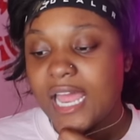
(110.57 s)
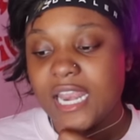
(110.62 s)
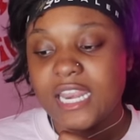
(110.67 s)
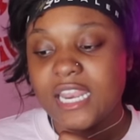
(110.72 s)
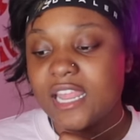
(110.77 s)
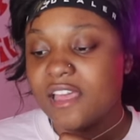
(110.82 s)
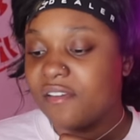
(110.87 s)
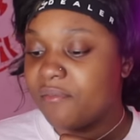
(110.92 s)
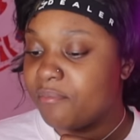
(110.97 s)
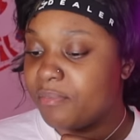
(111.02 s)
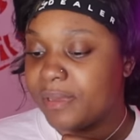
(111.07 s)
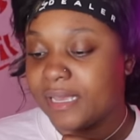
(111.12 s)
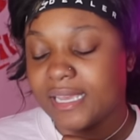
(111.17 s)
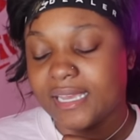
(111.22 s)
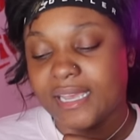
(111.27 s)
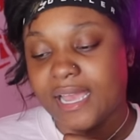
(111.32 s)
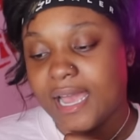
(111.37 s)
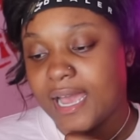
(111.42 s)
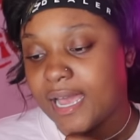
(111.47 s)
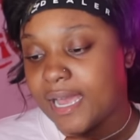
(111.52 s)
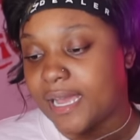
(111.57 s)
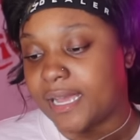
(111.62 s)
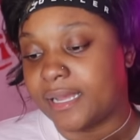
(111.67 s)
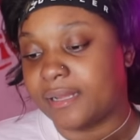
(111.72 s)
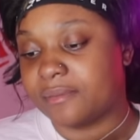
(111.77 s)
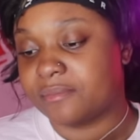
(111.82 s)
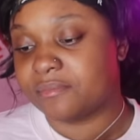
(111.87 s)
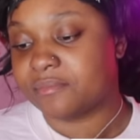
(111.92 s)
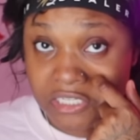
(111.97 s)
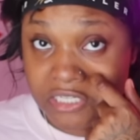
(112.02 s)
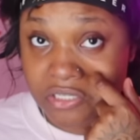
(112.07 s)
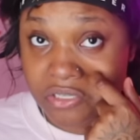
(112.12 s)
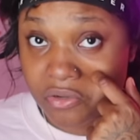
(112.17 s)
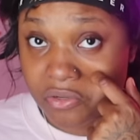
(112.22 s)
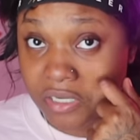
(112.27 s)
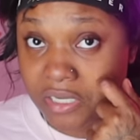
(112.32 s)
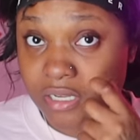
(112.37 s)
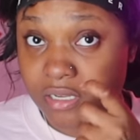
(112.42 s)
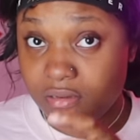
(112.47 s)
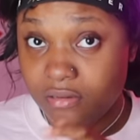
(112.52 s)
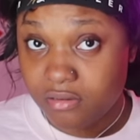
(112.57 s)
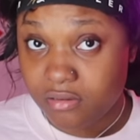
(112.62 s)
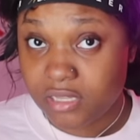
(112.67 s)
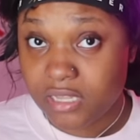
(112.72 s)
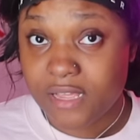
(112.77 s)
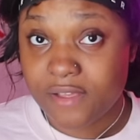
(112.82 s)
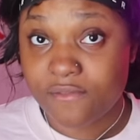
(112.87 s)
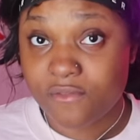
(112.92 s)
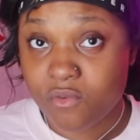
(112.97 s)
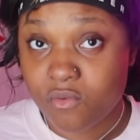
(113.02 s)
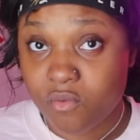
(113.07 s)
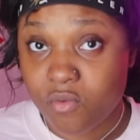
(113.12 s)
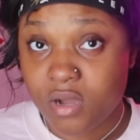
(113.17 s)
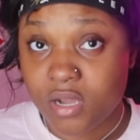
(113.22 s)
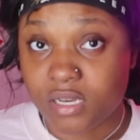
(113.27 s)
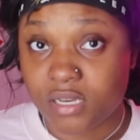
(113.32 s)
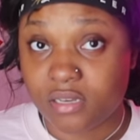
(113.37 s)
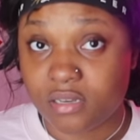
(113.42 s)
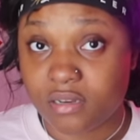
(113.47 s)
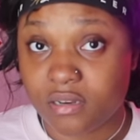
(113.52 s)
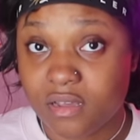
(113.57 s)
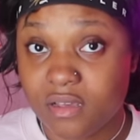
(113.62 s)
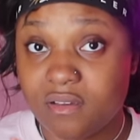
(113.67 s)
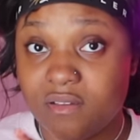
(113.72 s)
I love being high. This is low-key level one